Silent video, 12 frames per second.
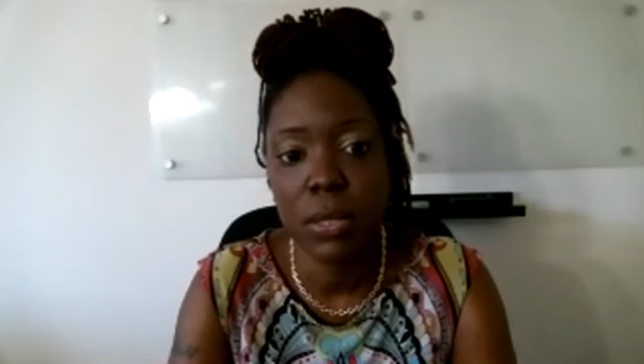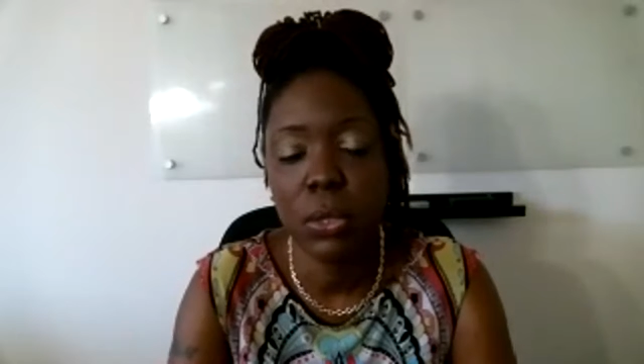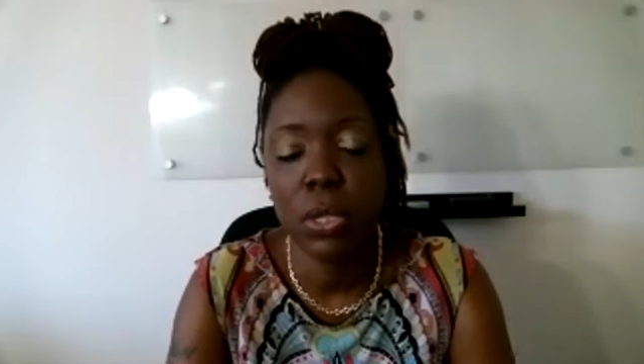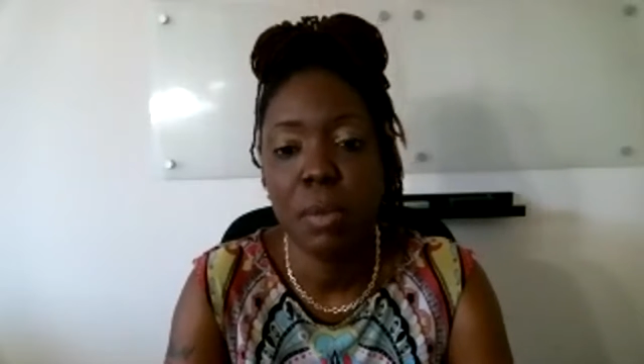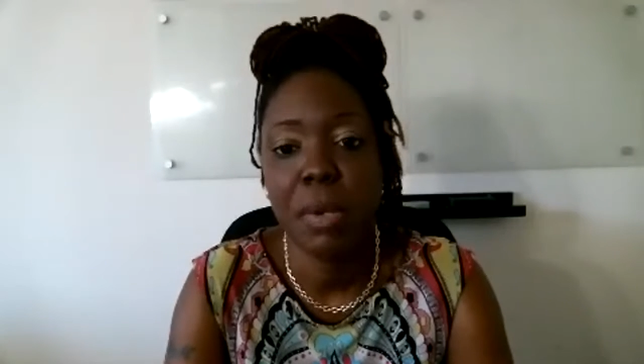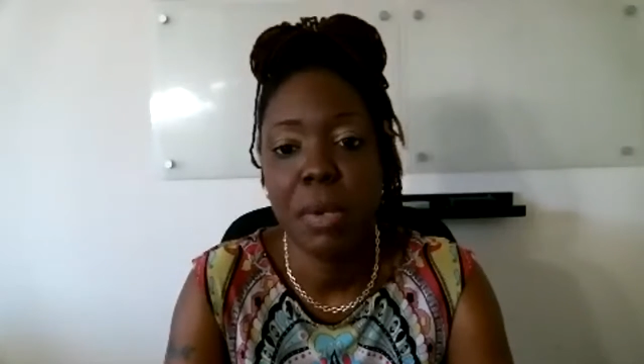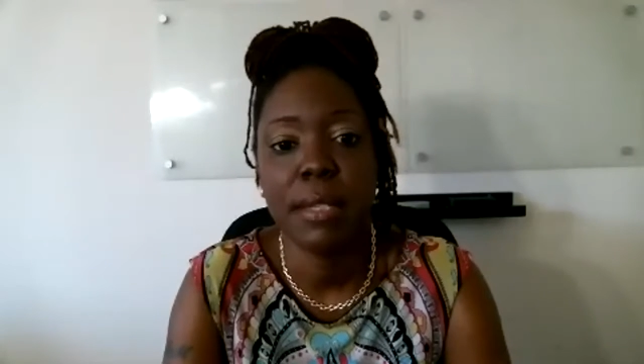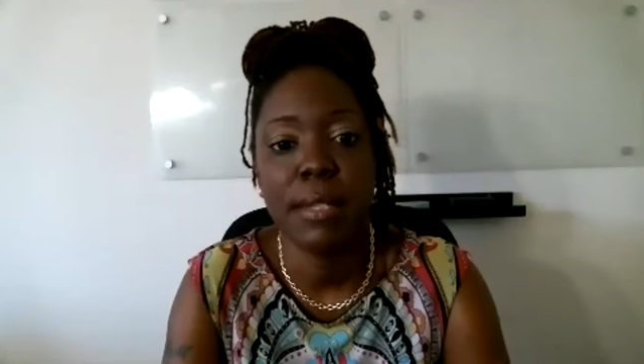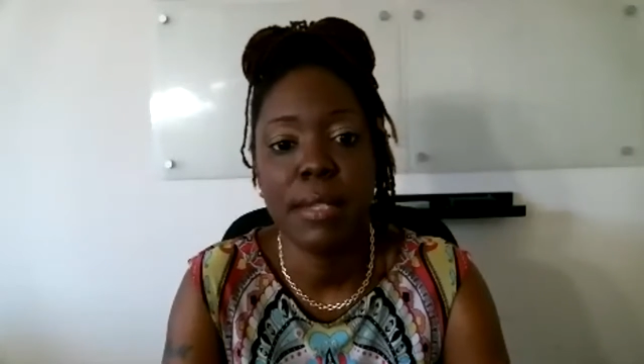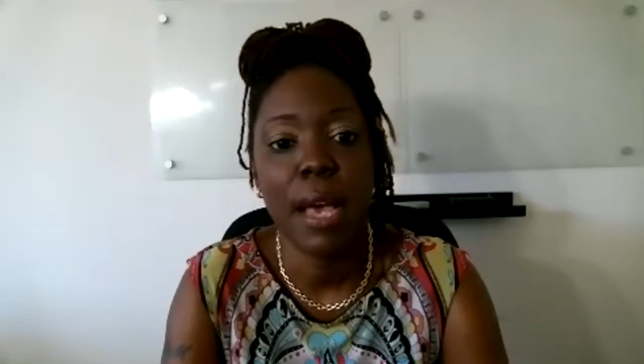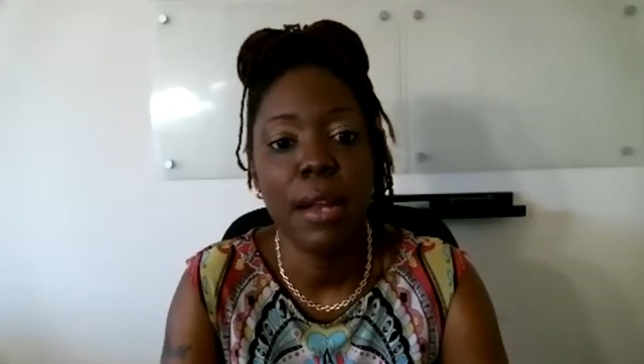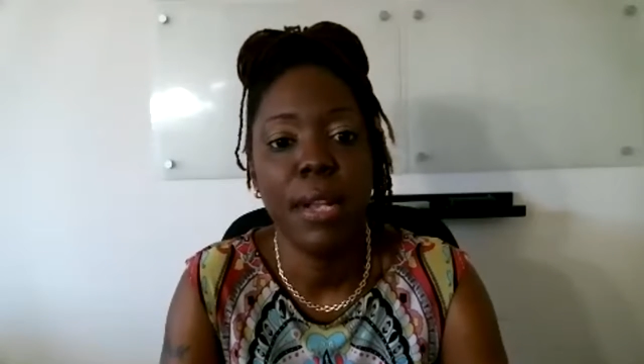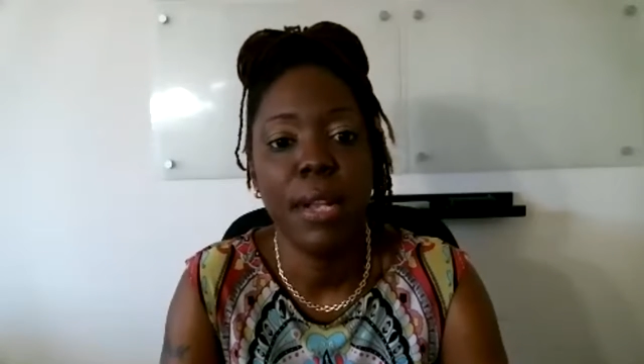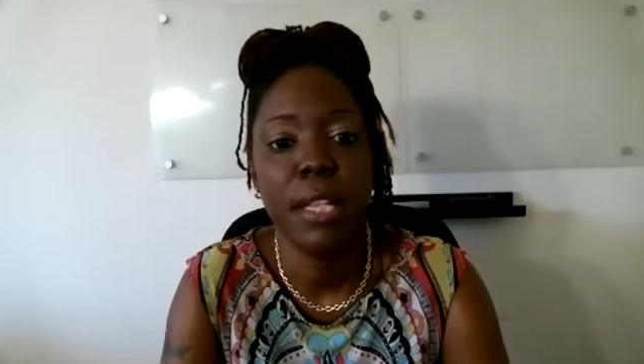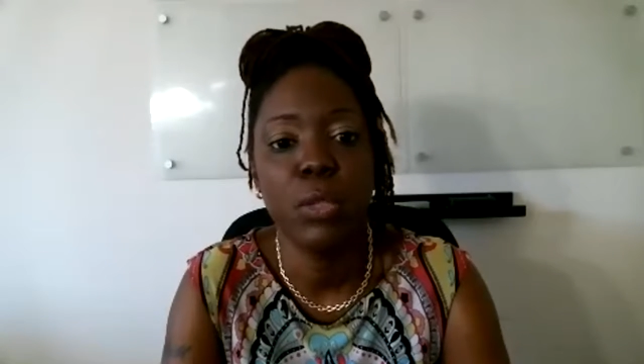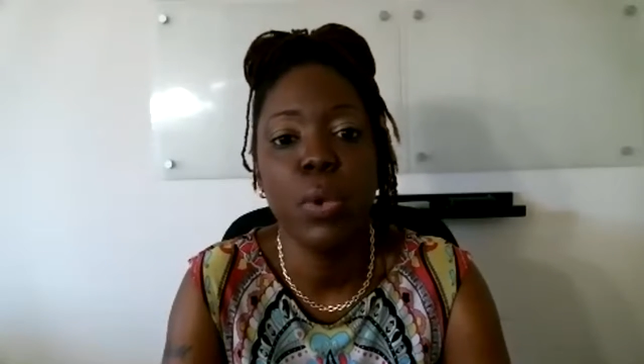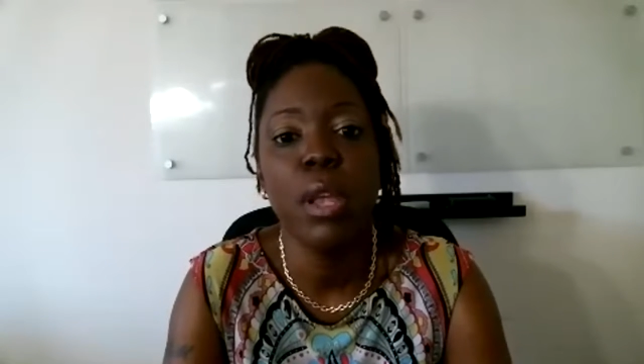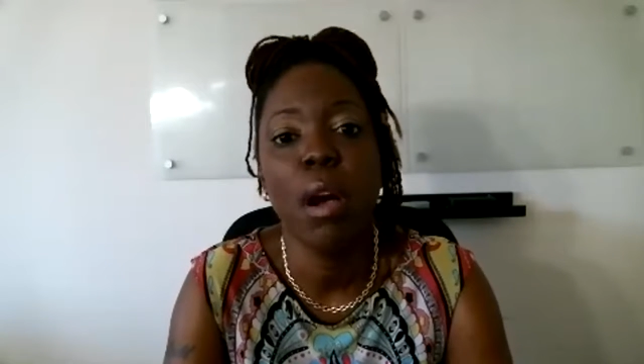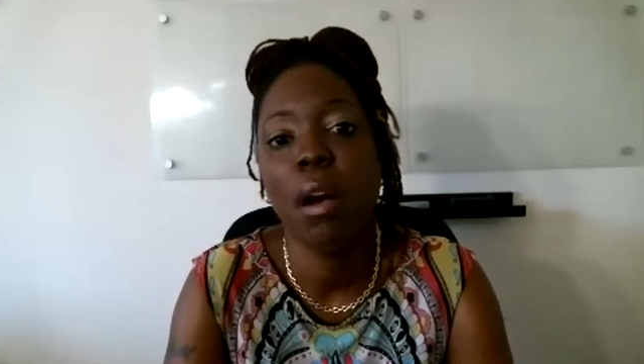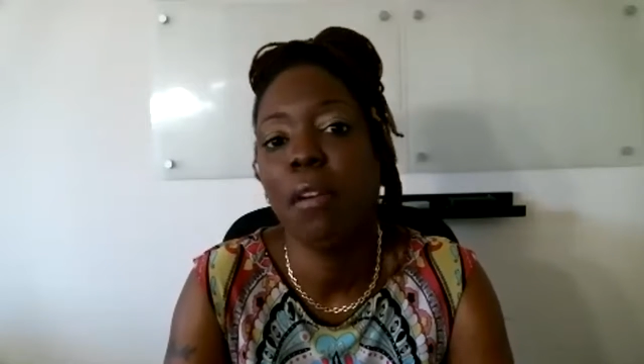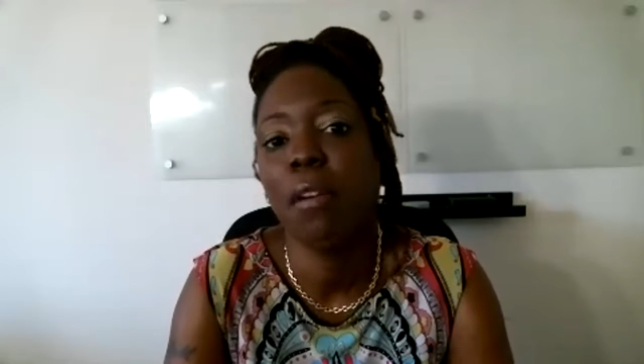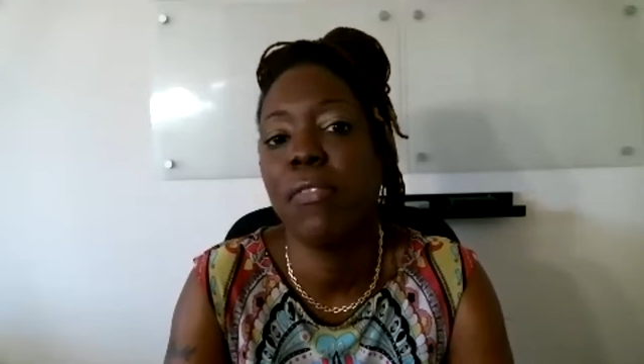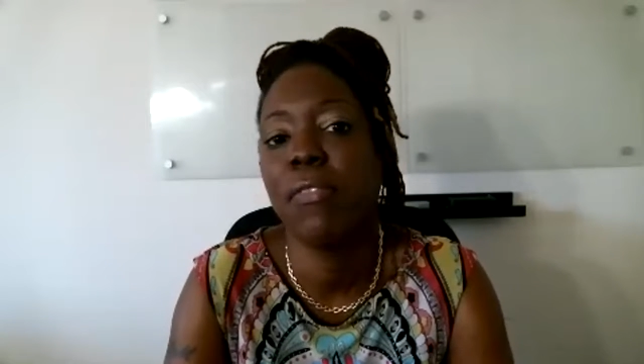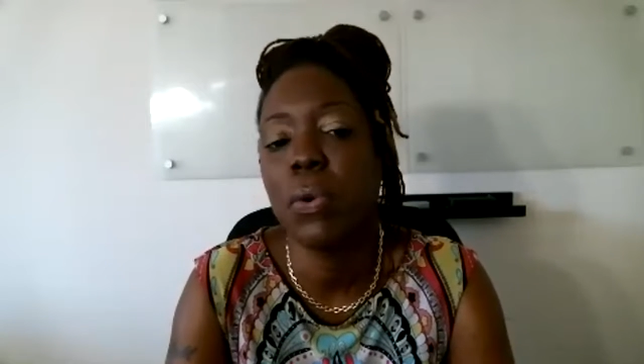Social Media Saturdays, we
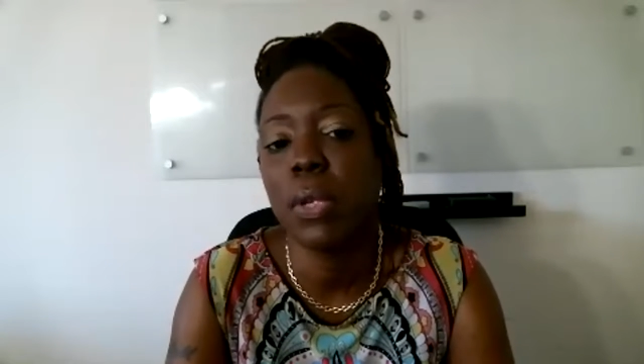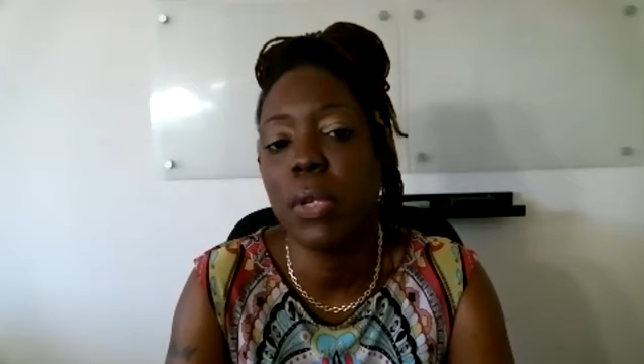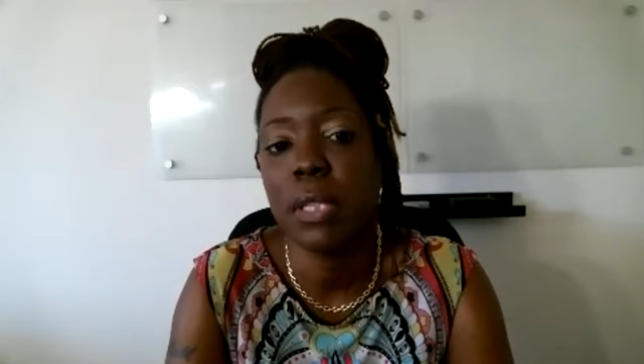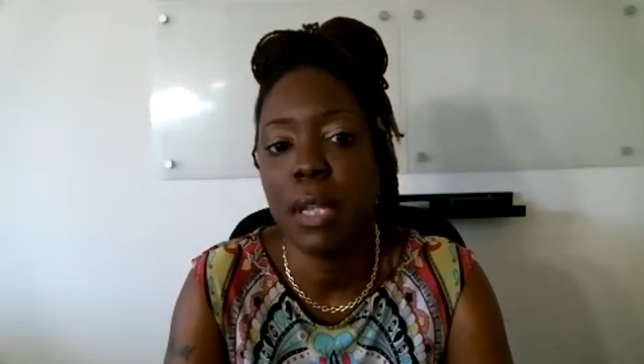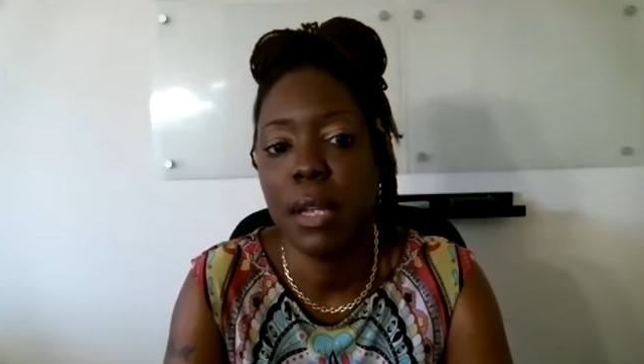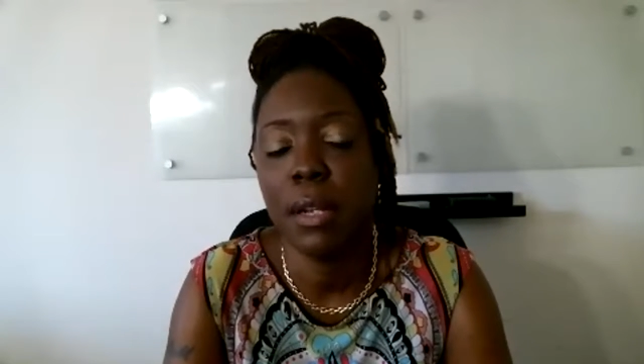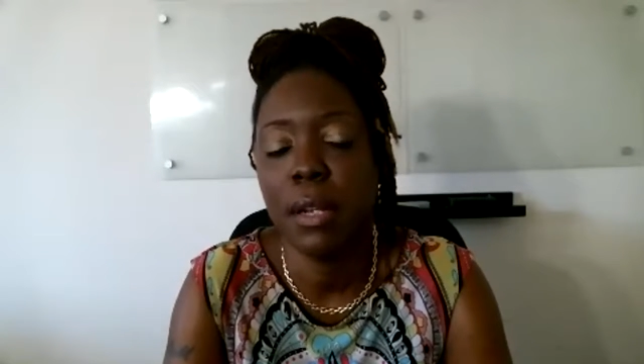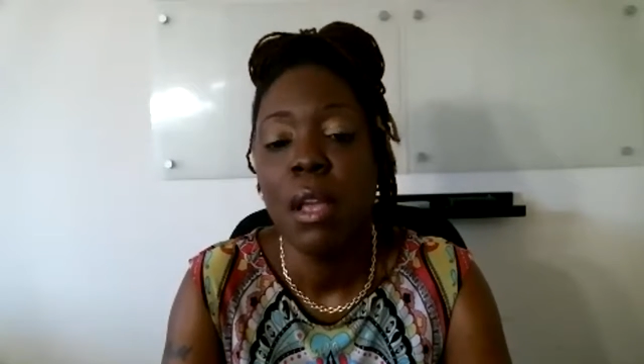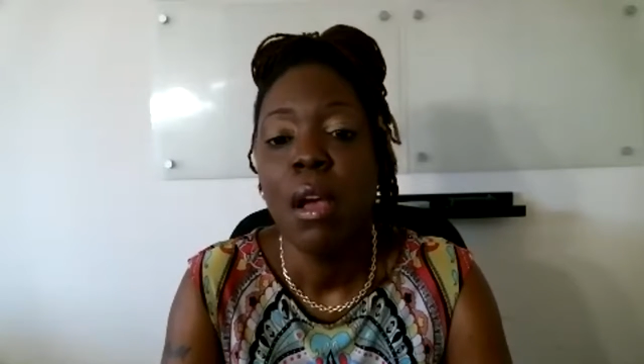are focusing